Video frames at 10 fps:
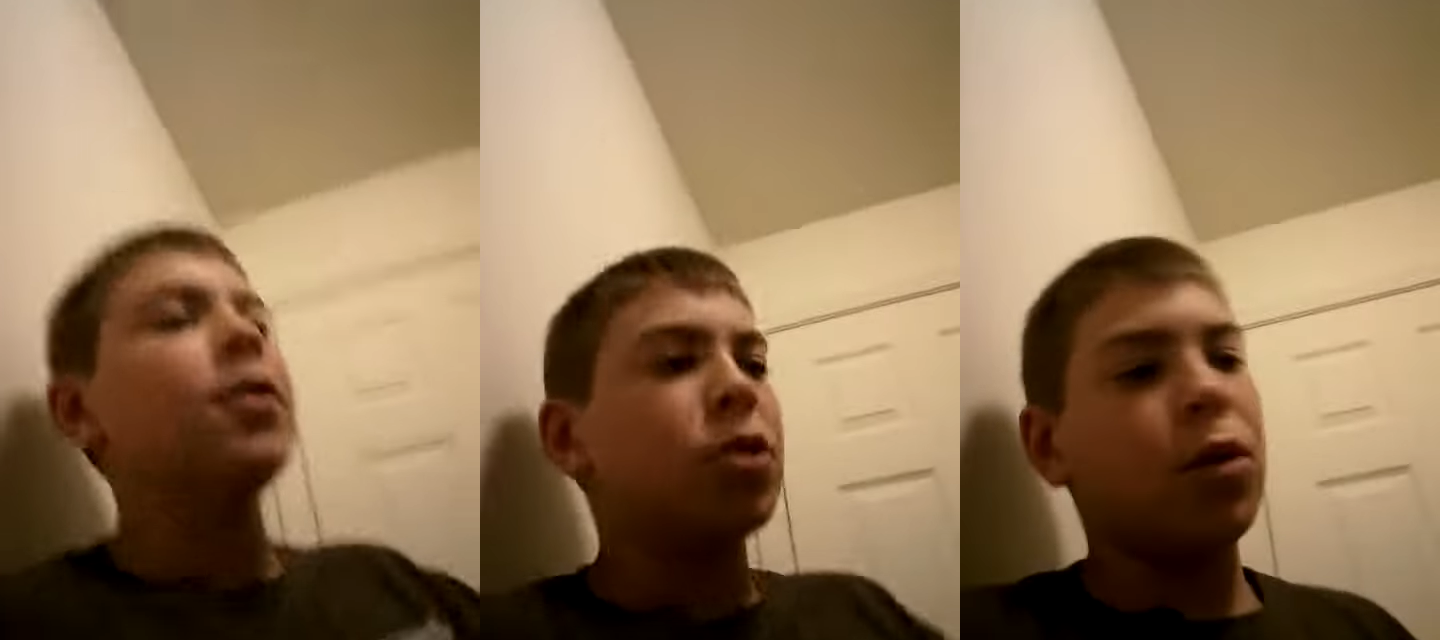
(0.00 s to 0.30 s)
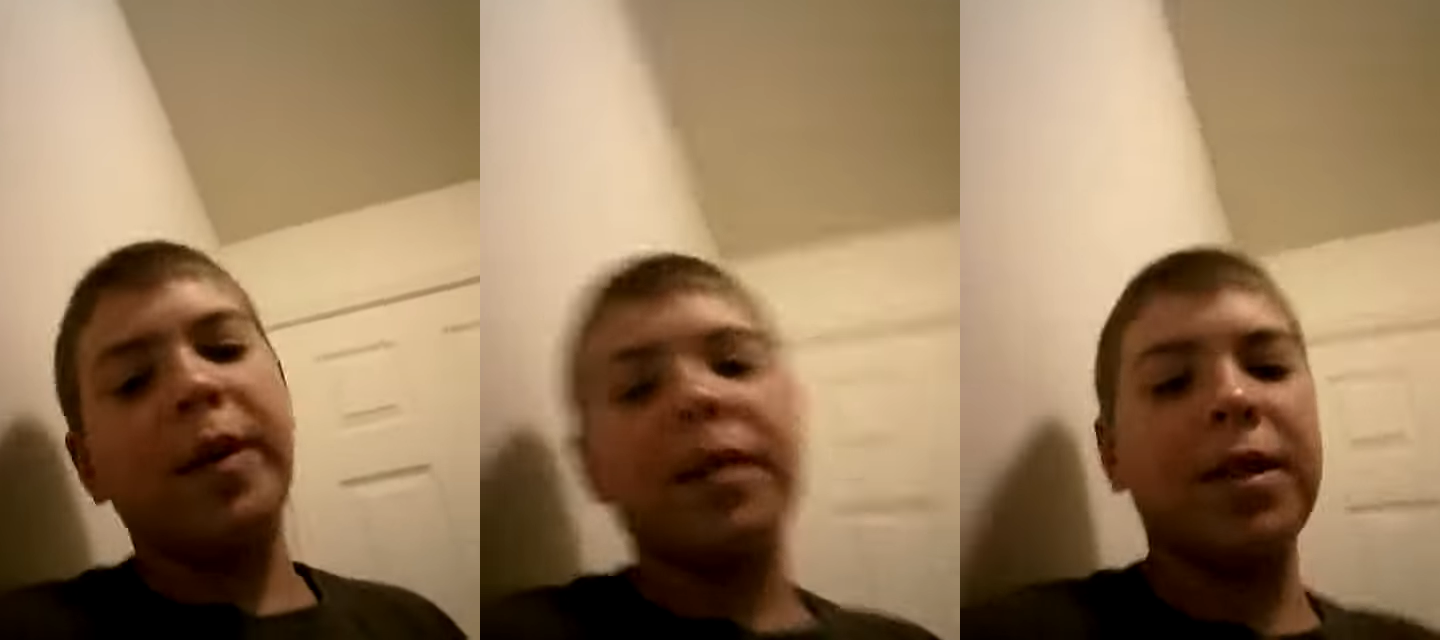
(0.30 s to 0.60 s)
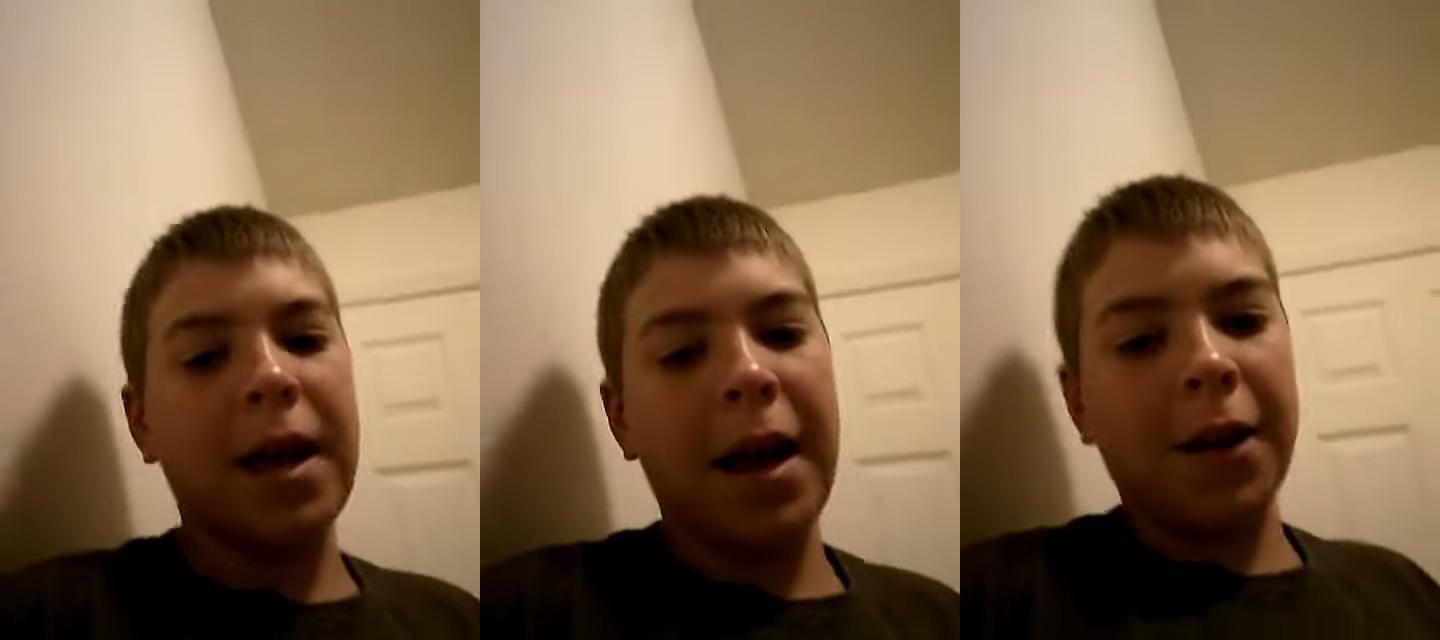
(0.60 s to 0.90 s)
two
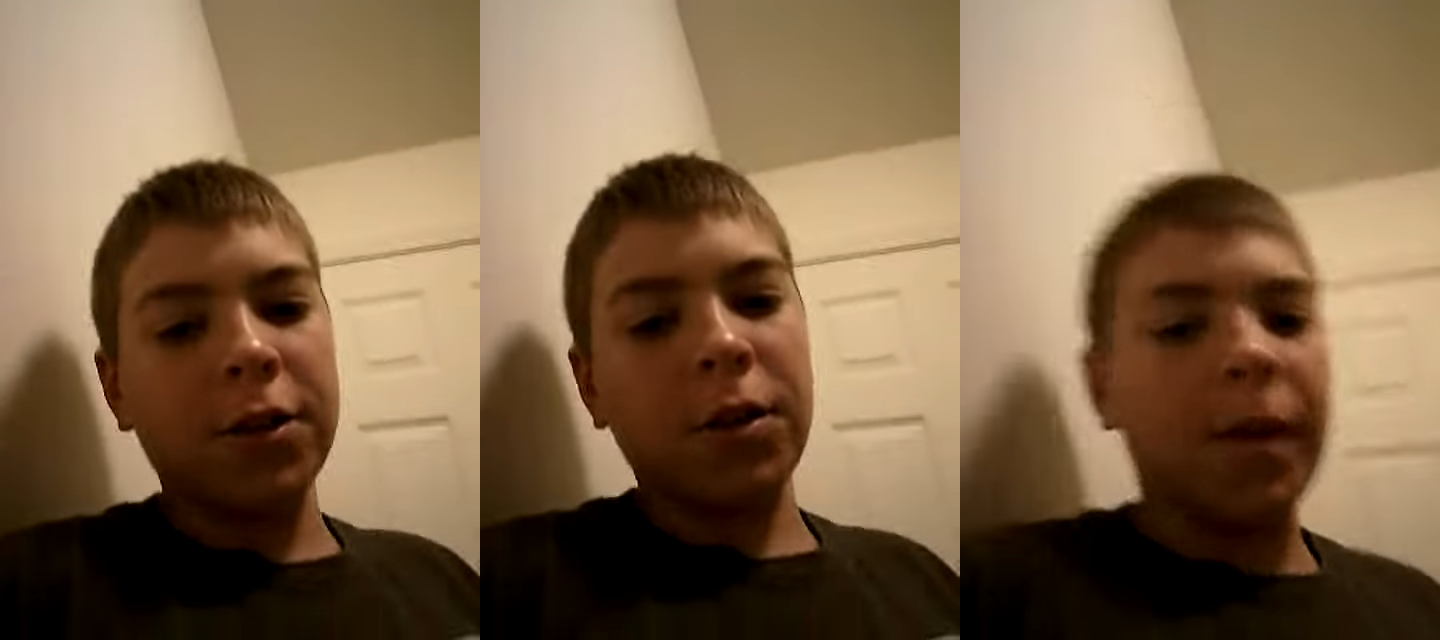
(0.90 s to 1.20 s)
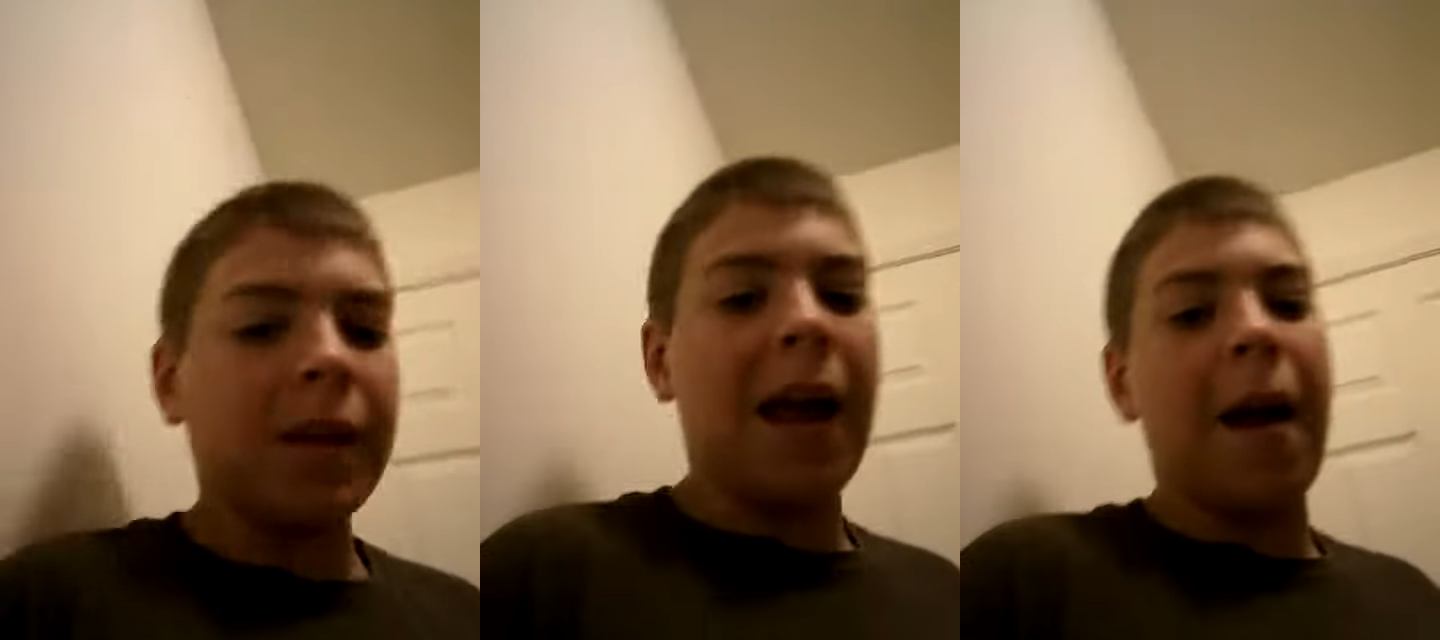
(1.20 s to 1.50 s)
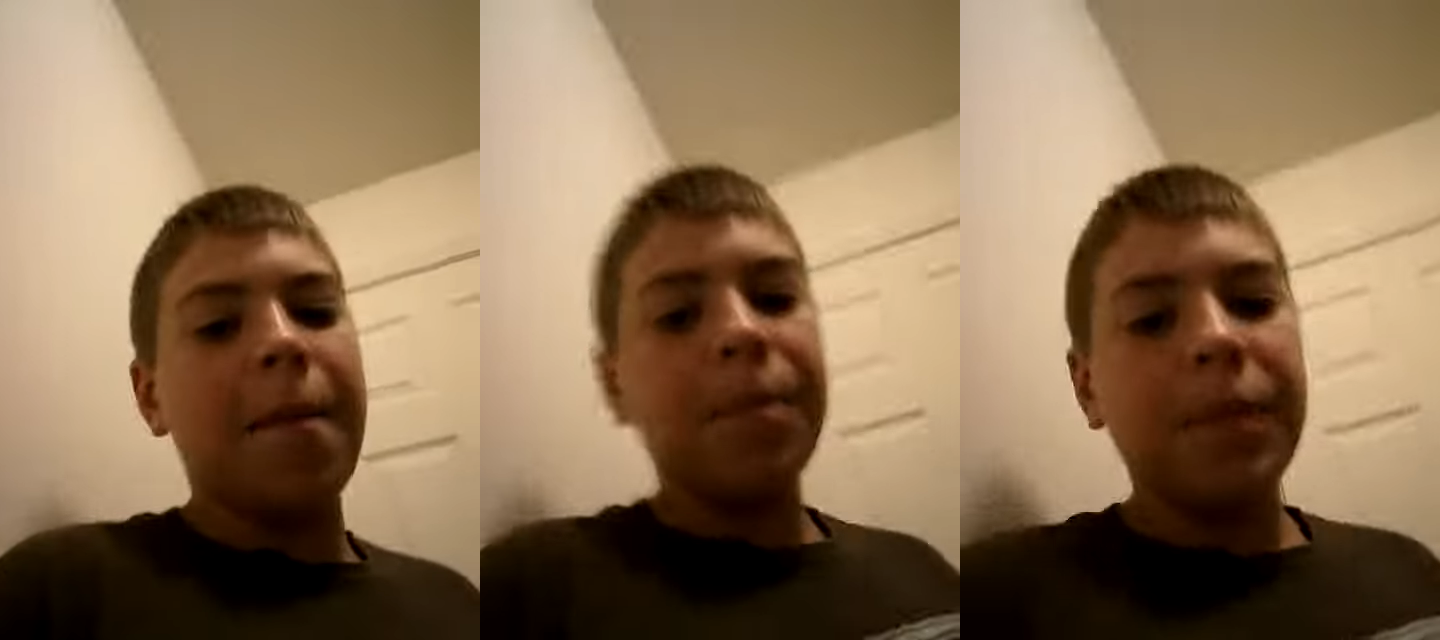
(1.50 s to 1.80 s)
weeks can't, something like that.